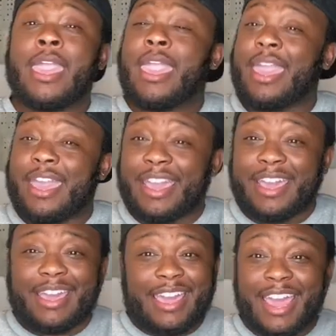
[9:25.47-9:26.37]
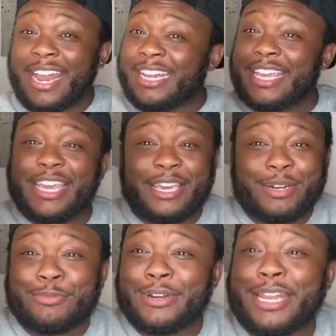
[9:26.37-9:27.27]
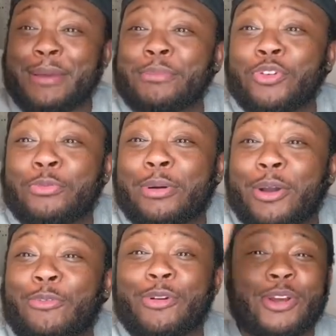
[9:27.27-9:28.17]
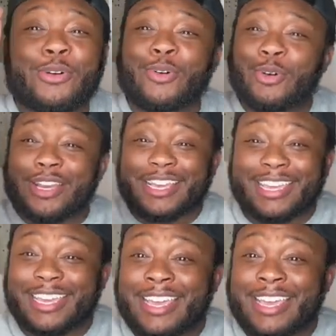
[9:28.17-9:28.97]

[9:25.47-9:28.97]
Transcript: And Andy hit him with that mute button real quick.